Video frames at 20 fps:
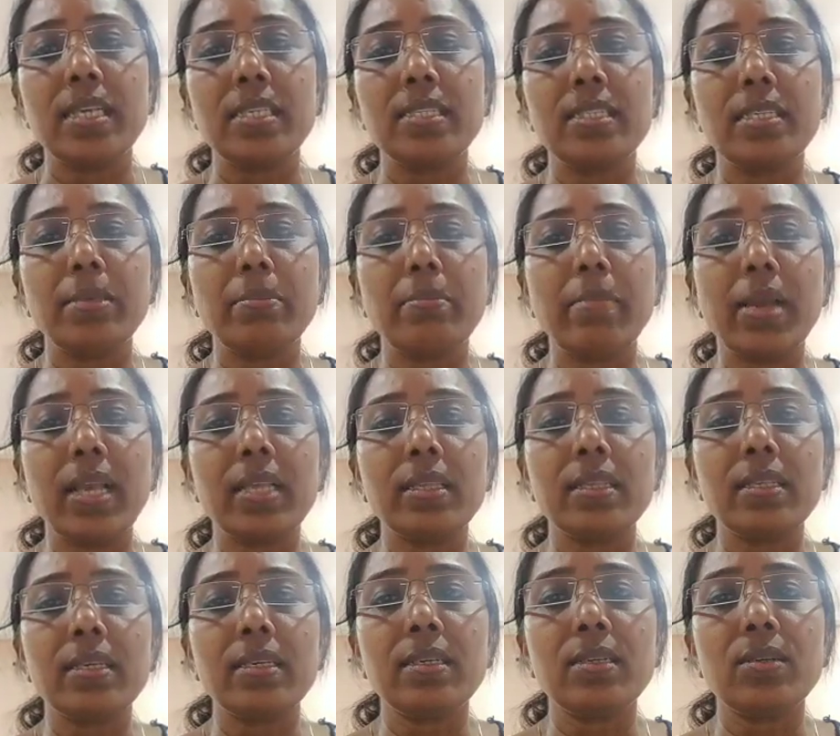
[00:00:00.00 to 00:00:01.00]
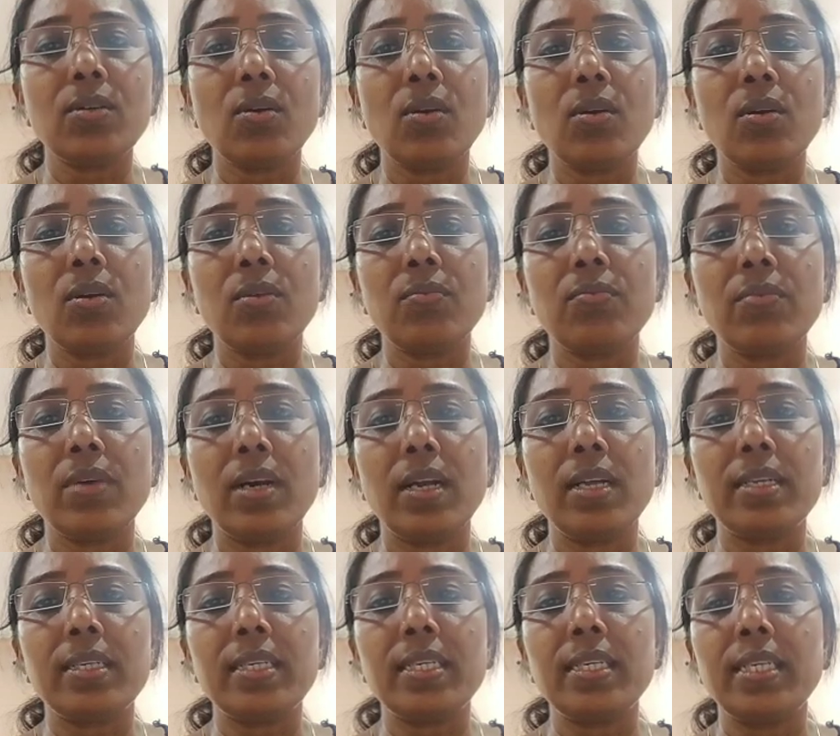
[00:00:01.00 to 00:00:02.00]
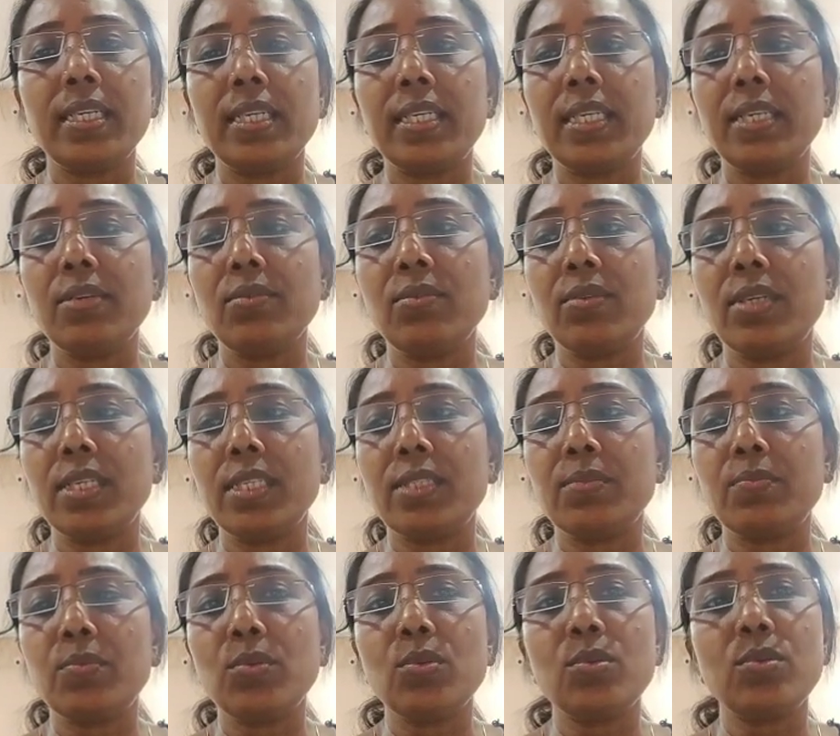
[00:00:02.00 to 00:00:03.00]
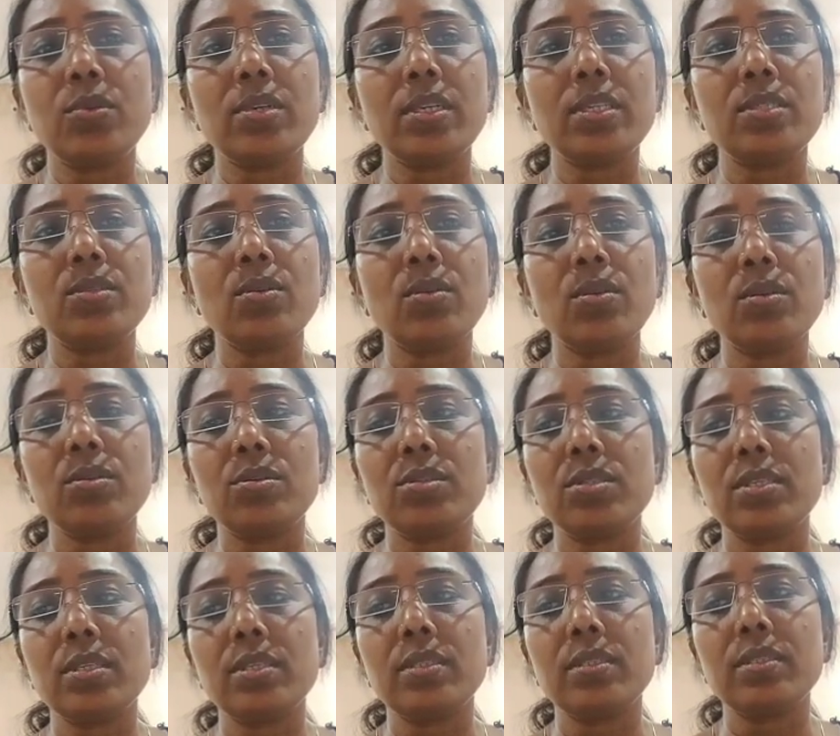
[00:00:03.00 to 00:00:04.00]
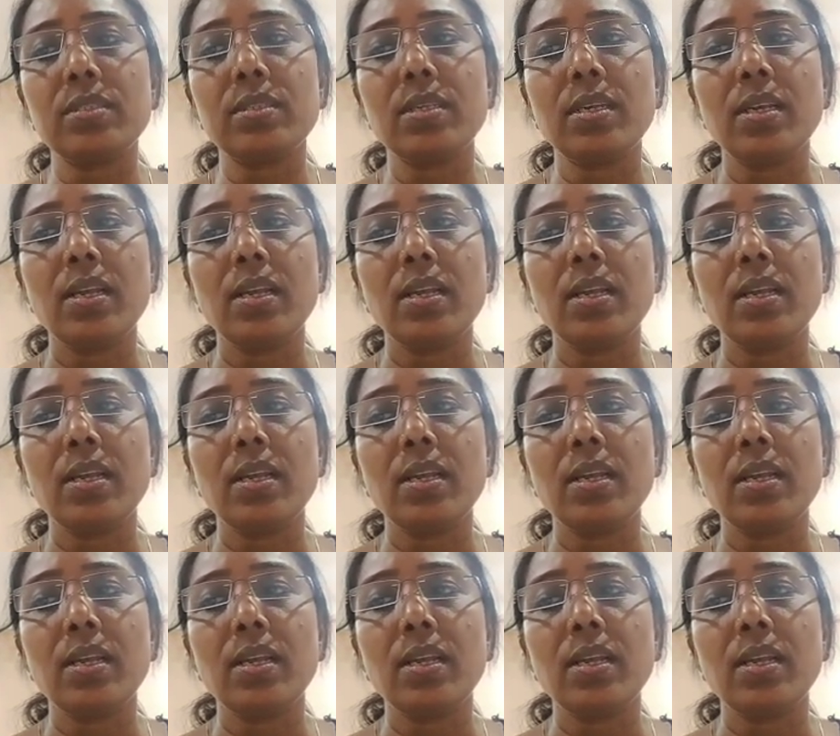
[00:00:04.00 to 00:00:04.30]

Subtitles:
is the method of alternative dispute resolution